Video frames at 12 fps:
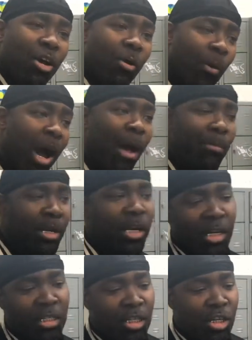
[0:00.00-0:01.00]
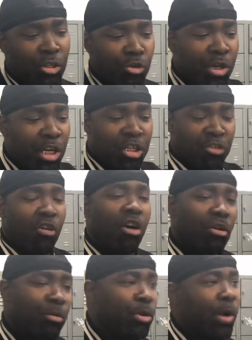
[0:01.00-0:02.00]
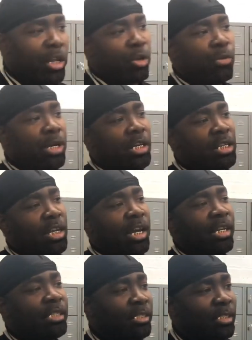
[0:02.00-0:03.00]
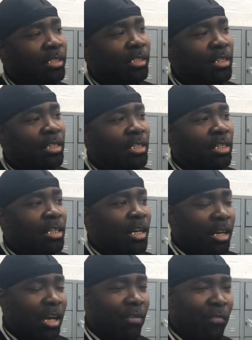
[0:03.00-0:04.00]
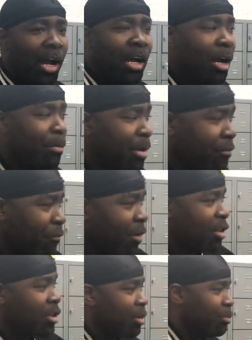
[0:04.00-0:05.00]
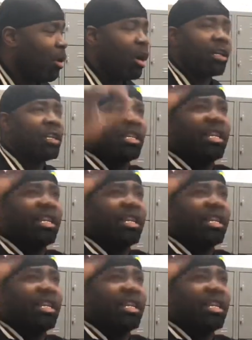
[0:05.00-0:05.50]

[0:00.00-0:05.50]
Why? Because you get stronger when you're at your weakest state. If I come in fresh in the park and just